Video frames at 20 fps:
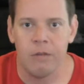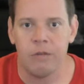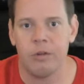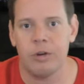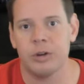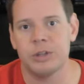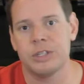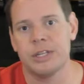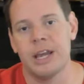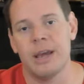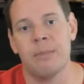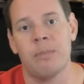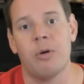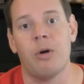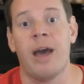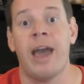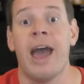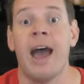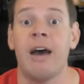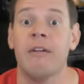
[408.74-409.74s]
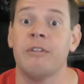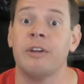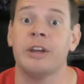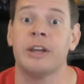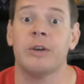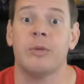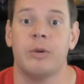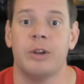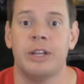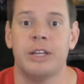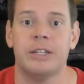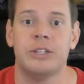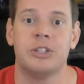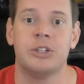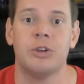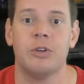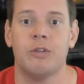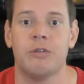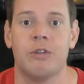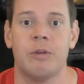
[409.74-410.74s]
For example, Havoc, when he's
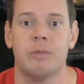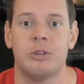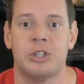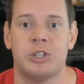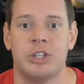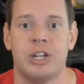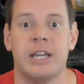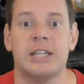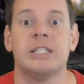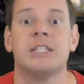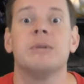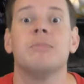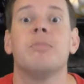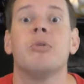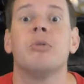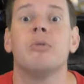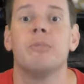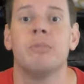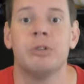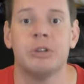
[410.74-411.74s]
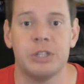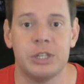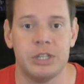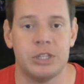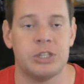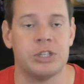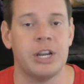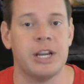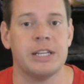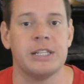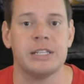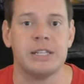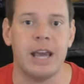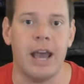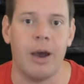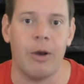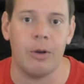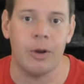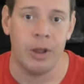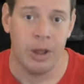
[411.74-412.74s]
shooting from his chest, he puts his chest
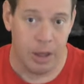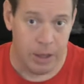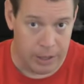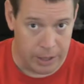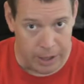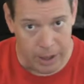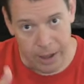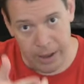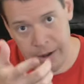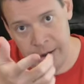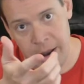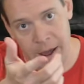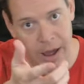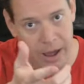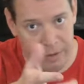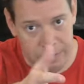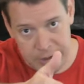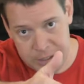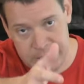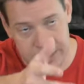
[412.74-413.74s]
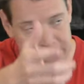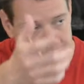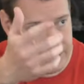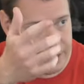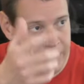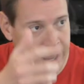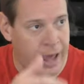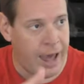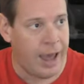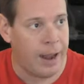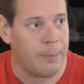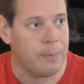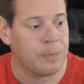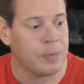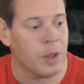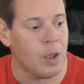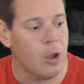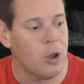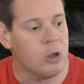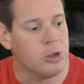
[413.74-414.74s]
out. Gun, obviously that.
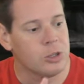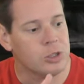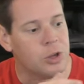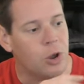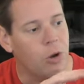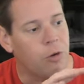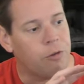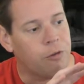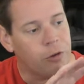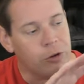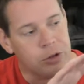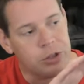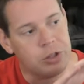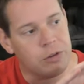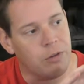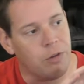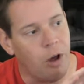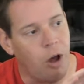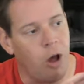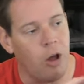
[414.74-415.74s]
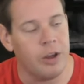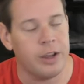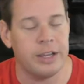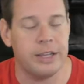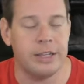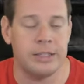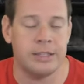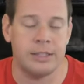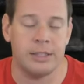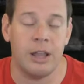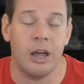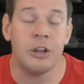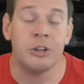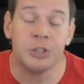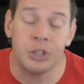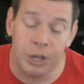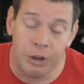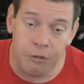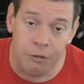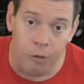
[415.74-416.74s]
So first of all, he's
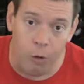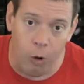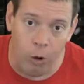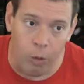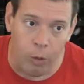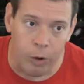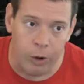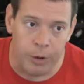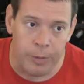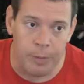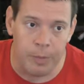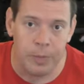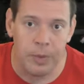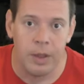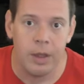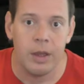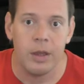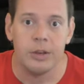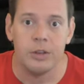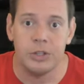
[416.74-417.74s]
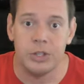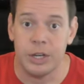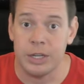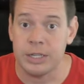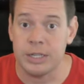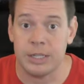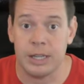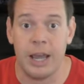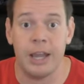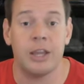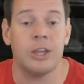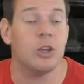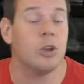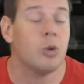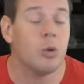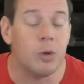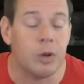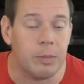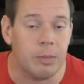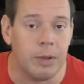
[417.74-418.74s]
lunging forward just like
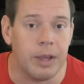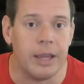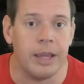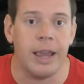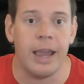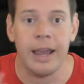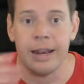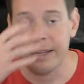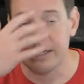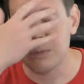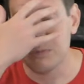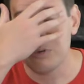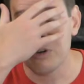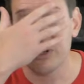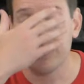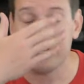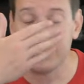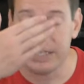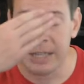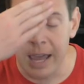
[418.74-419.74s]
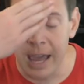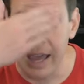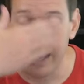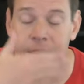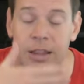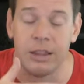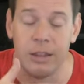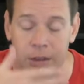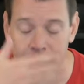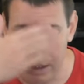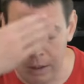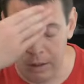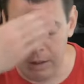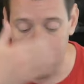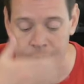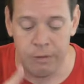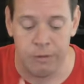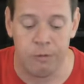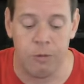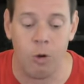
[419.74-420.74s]
you would be, and he's putting his head at
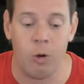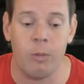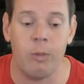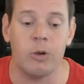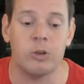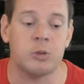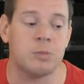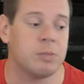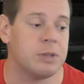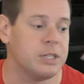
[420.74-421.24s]
the foremost